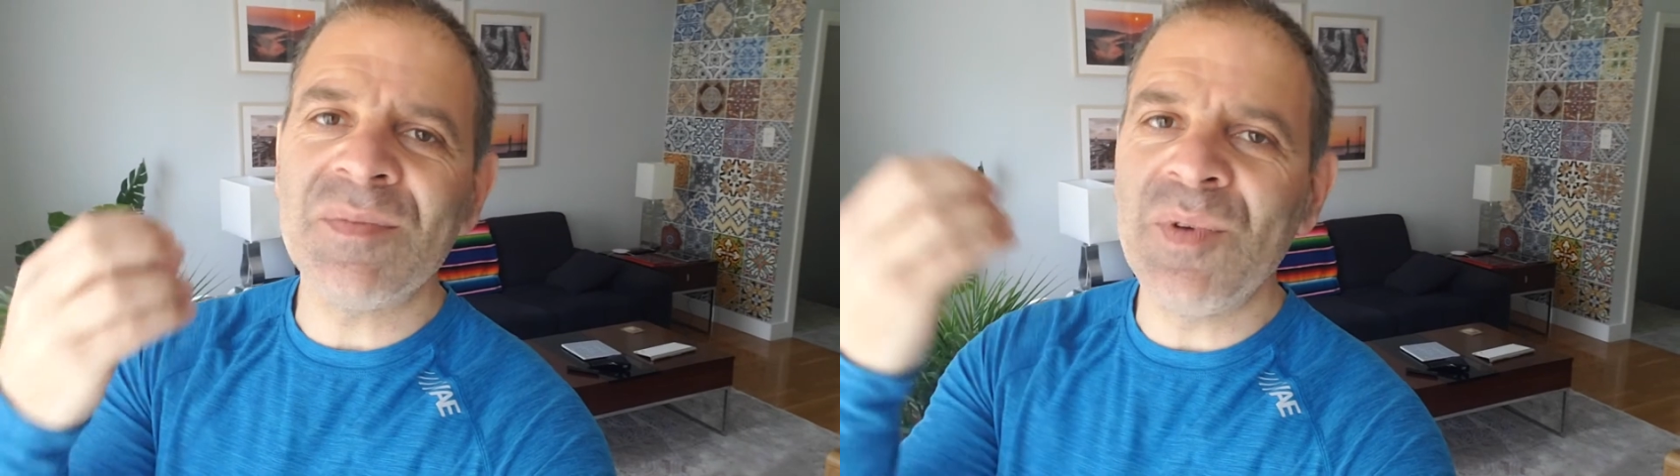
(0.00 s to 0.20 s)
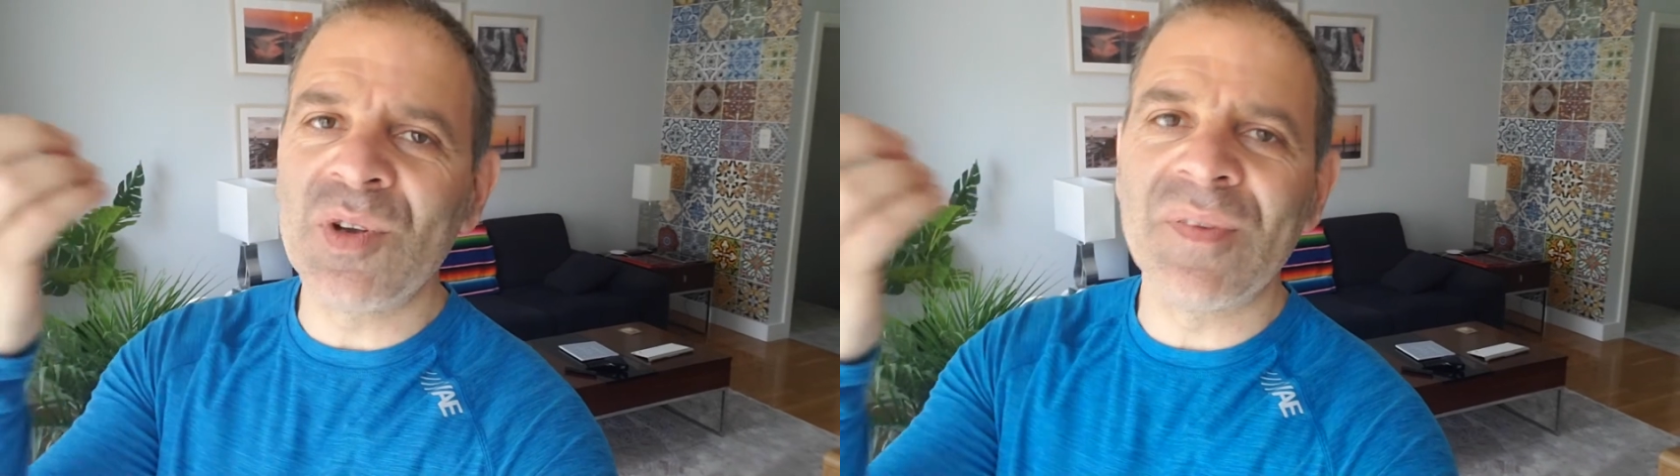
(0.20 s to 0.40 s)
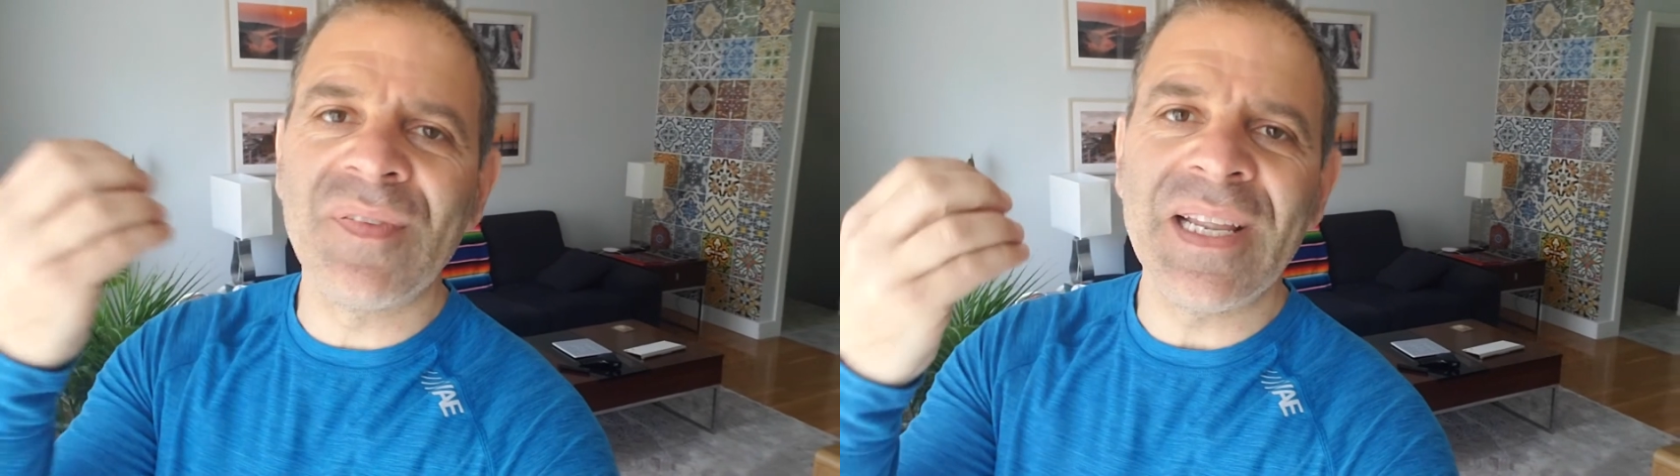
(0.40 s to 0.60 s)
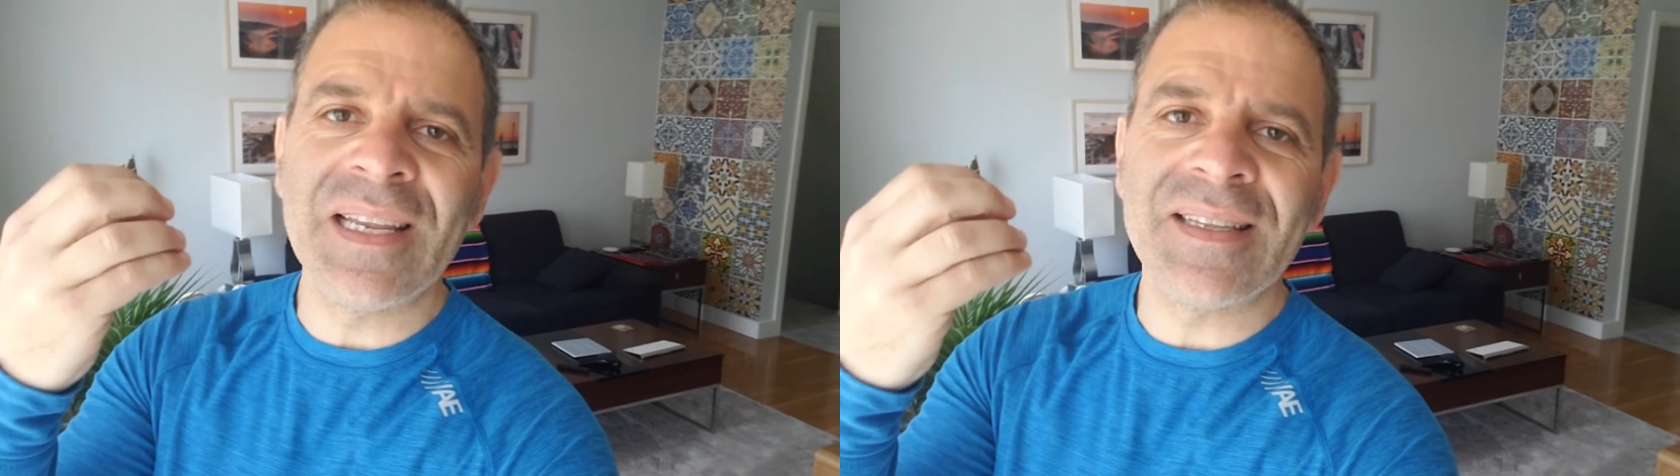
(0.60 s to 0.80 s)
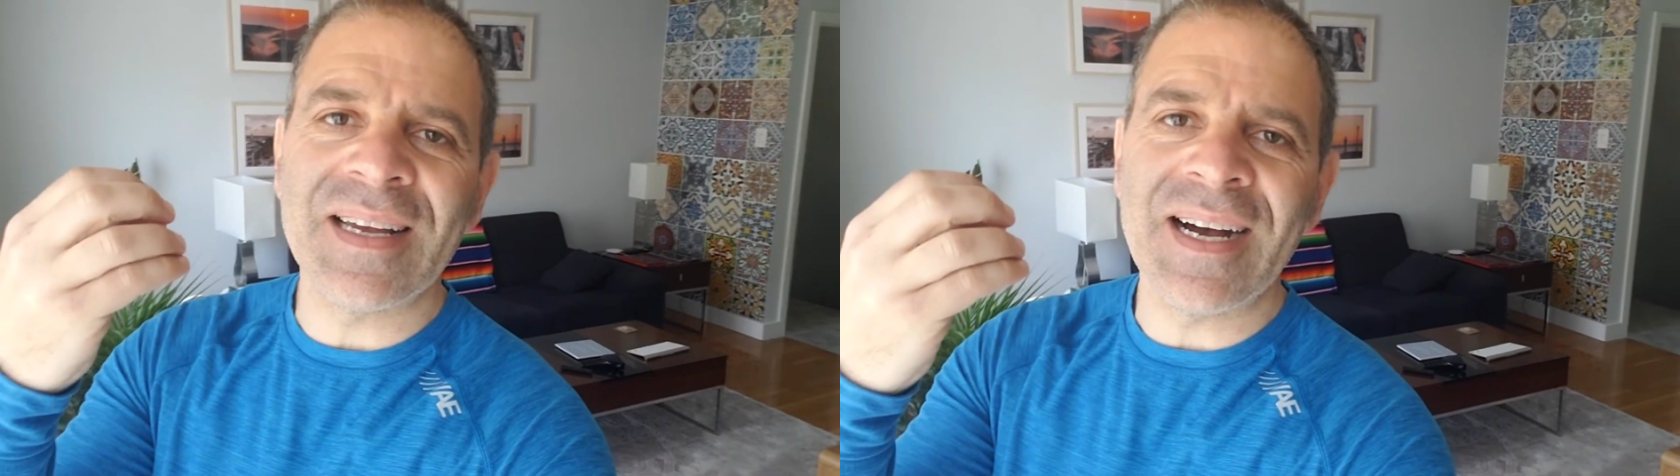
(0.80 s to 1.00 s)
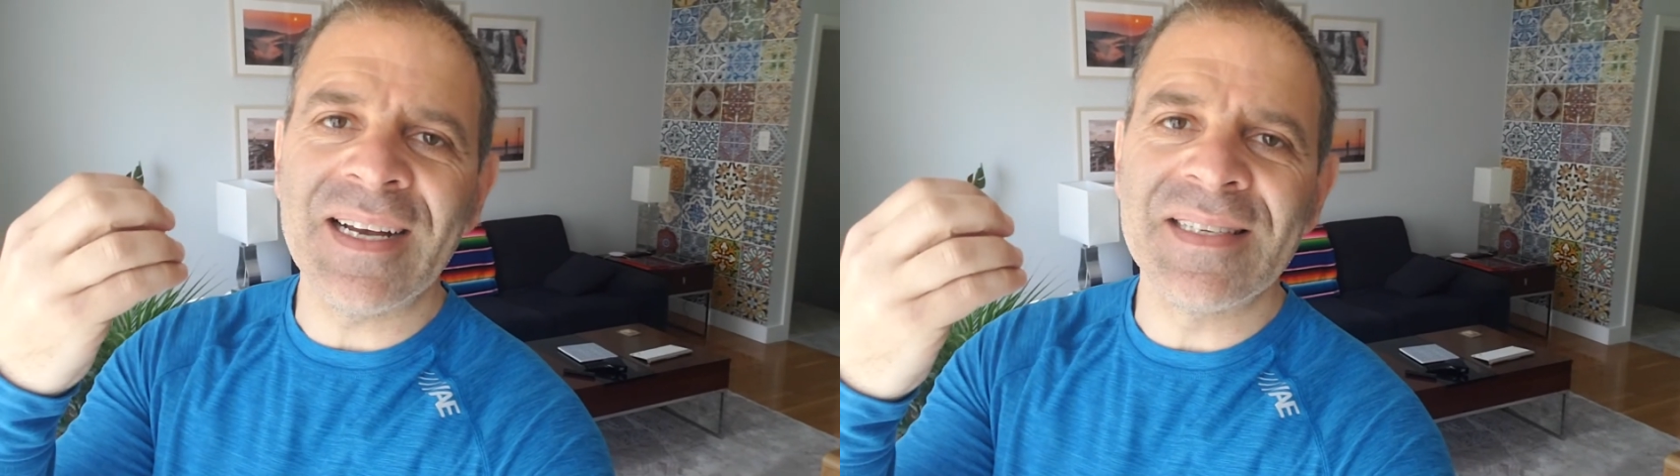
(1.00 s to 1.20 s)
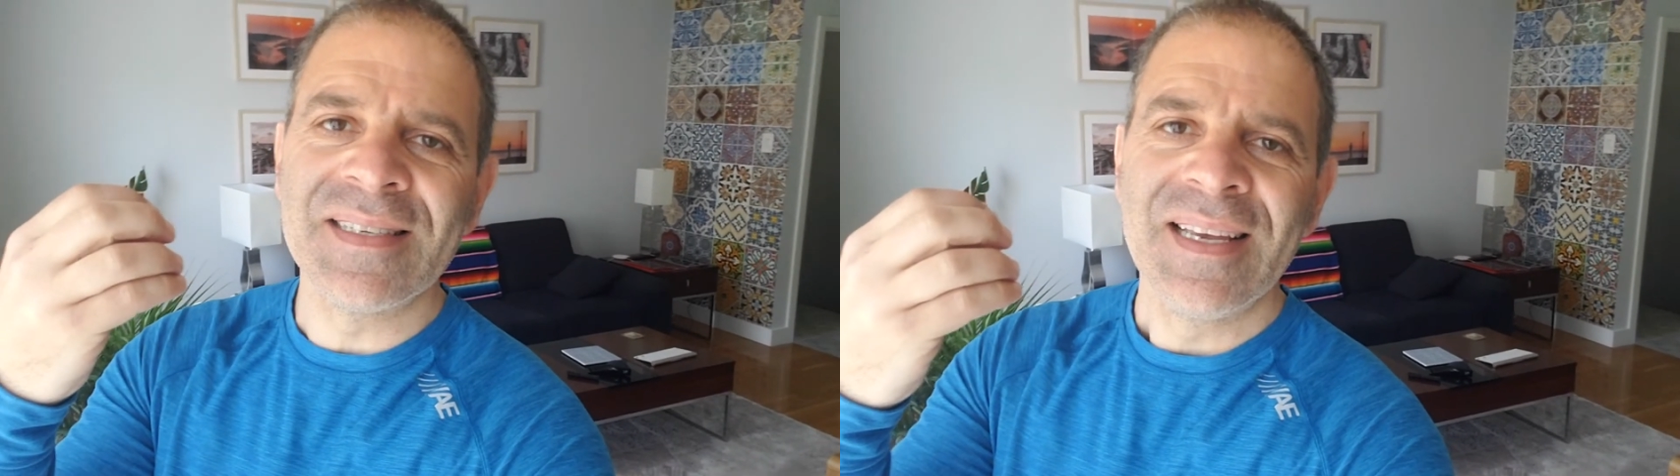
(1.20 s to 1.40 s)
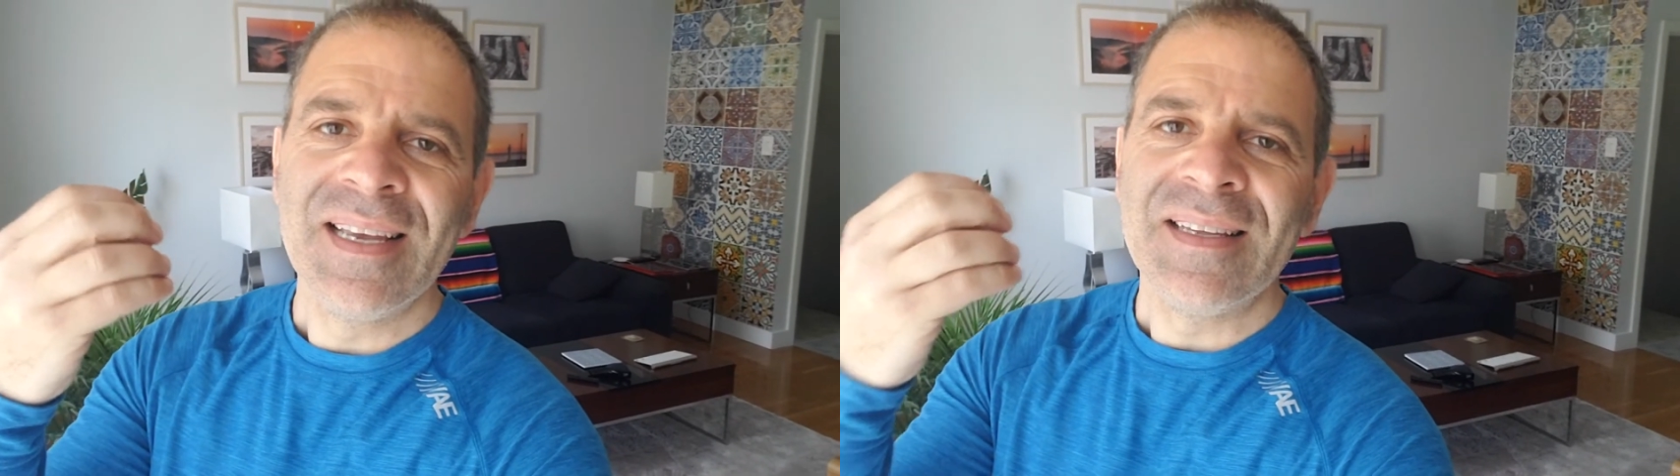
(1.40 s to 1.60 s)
beautifully lit eyes.